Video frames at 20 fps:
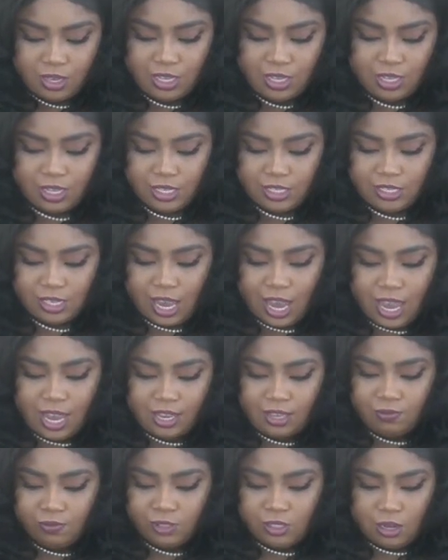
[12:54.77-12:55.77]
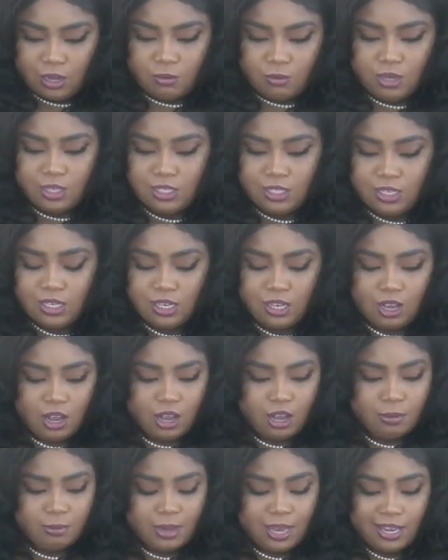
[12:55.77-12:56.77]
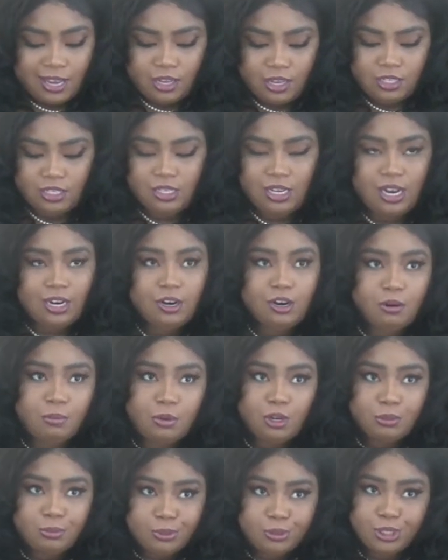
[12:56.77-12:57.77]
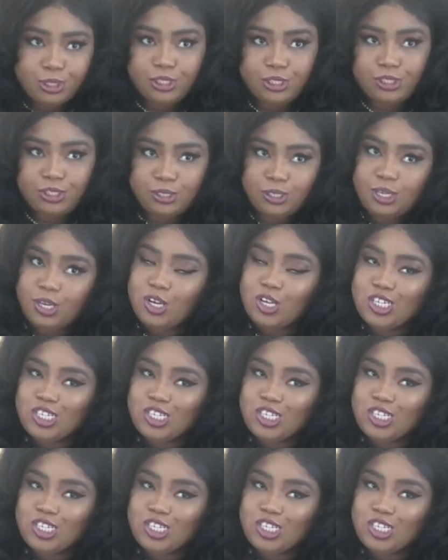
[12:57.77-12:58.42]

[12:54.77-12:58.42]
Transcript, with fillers: This cake, for some reason, it gets a lot of air bubbles.